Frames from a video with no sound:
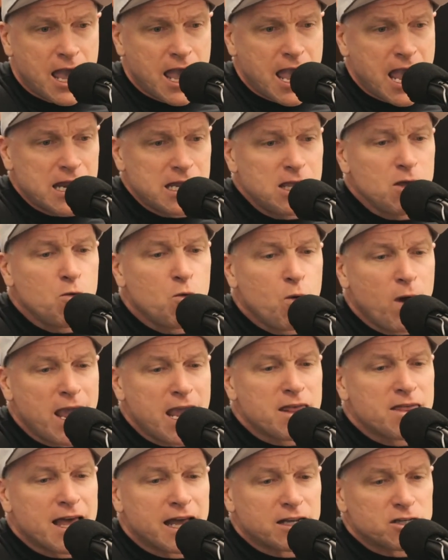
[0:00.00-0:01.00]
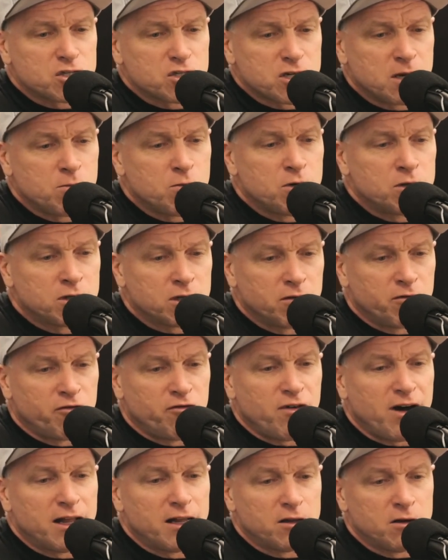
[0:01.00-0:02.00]
any way that someone could
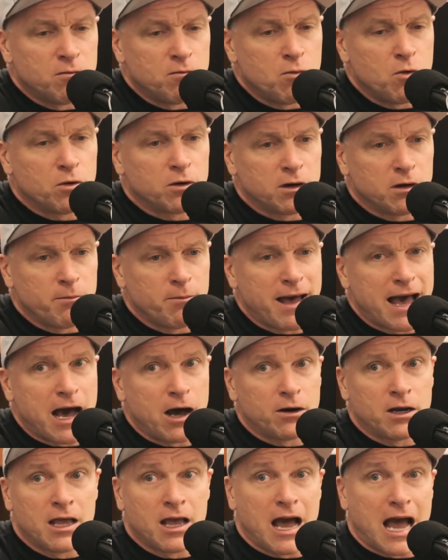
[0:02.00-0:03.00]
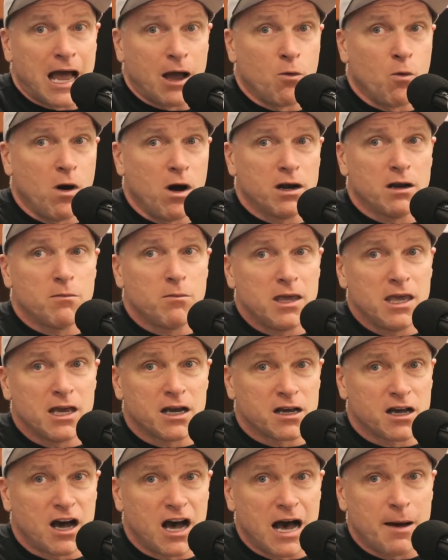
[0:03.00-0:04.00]
follow more about I want to be a
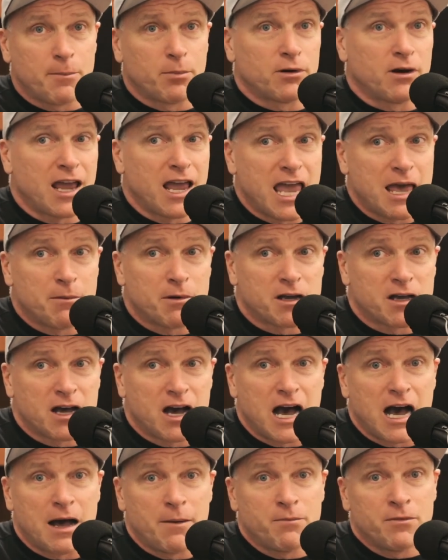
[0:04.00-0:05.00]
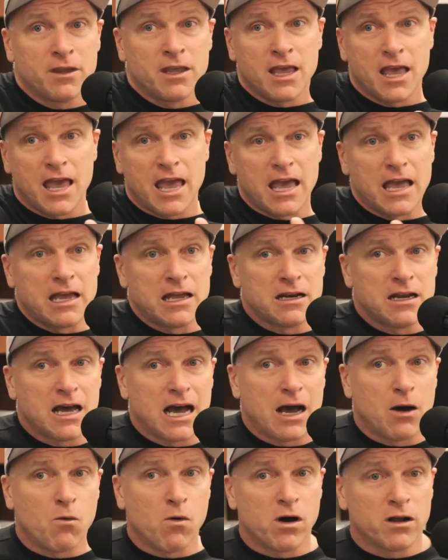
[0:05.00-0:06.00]
cop or I am a cop and
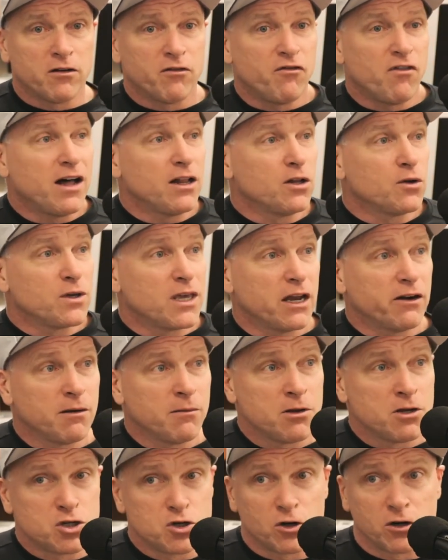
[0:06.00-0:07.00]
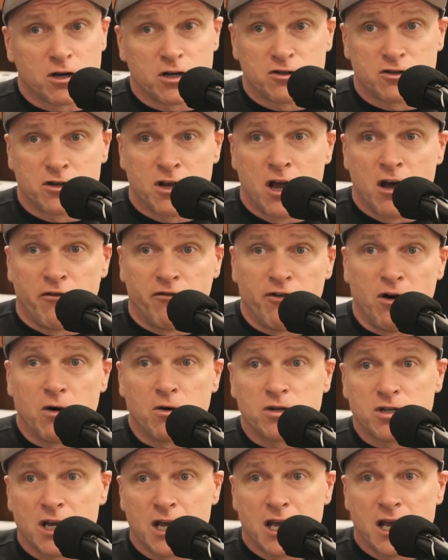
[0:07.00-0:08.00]
I want to follow Kerry Ventura because
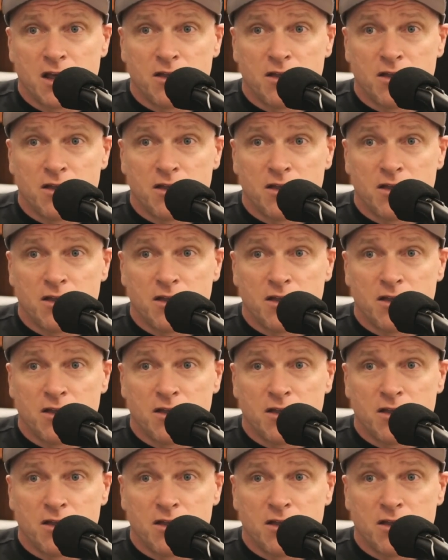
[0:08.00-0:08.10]
folks,